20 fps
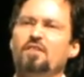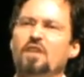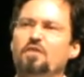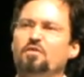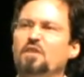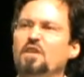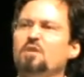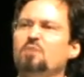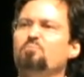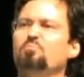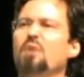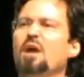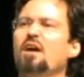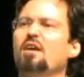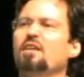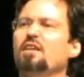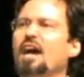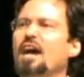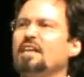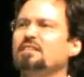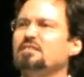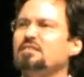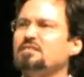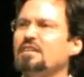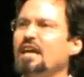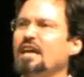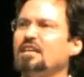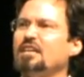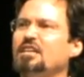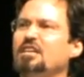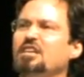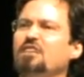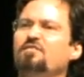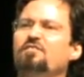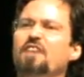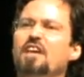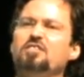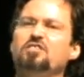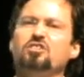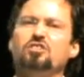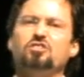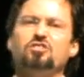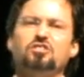that think paradise is like a convention